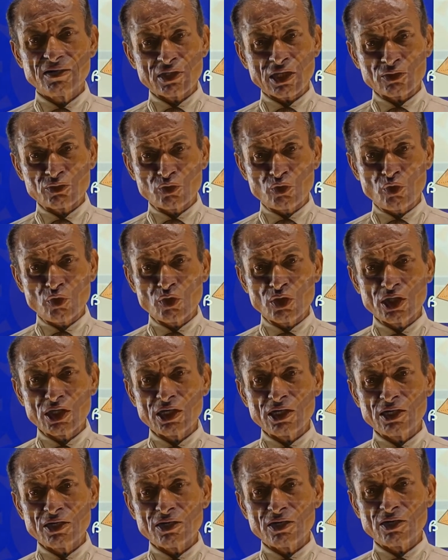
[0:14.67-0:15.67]
The
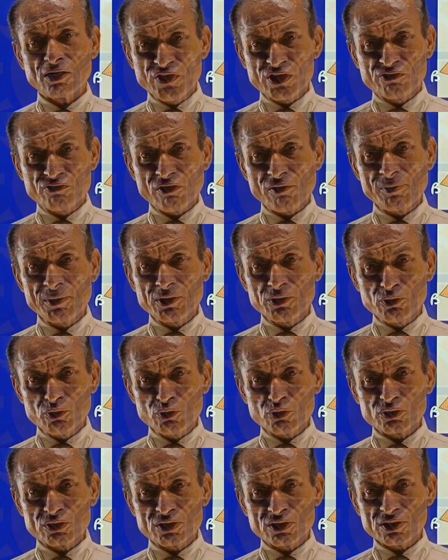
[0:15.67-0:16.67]
theory which will be
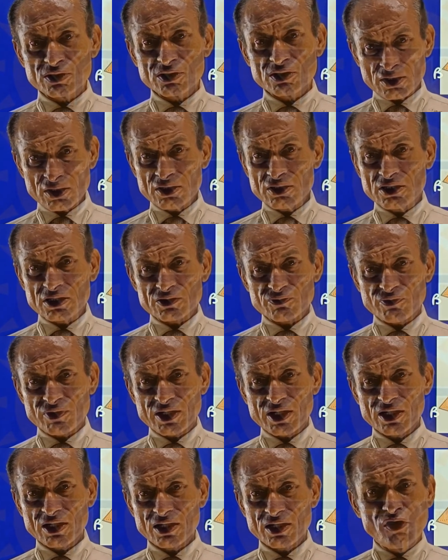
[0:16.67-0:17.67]
used in this
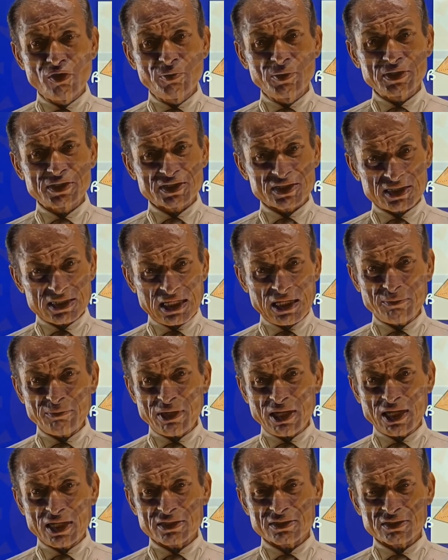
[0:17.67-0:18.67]
way will be
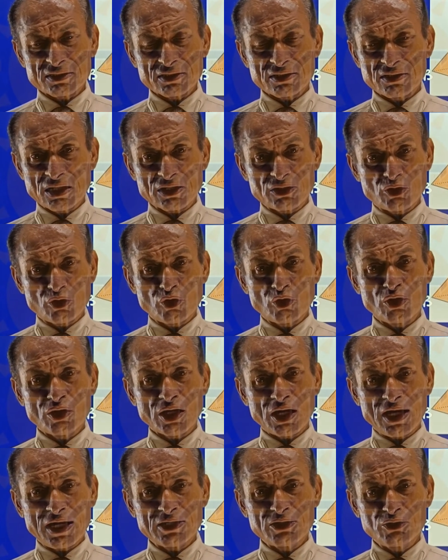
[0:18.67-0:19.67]
same as the
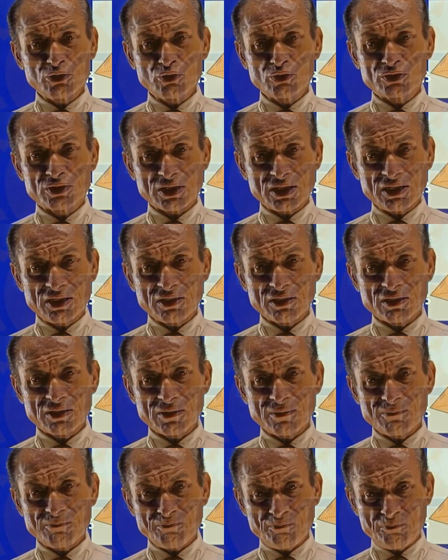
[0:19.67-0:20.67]
theory I used in